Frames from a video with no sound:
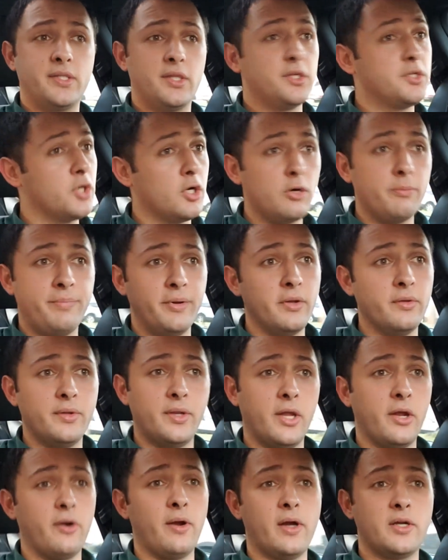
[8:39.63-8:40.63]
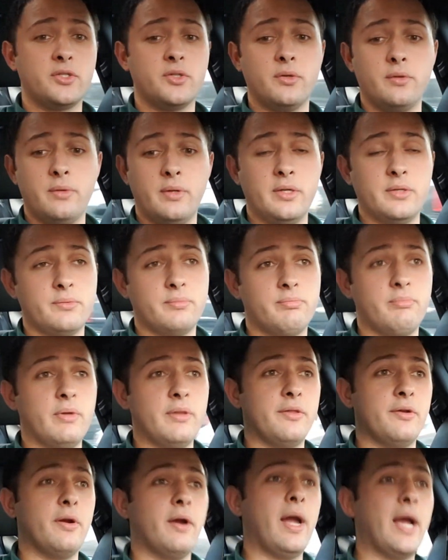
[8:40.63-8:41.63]
The durability are actually,
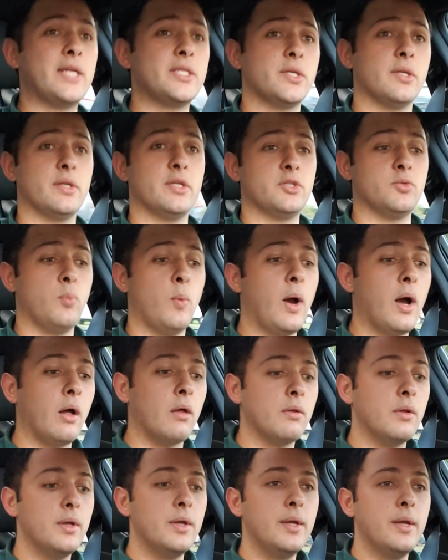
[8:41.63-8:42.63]
they're excellent as well.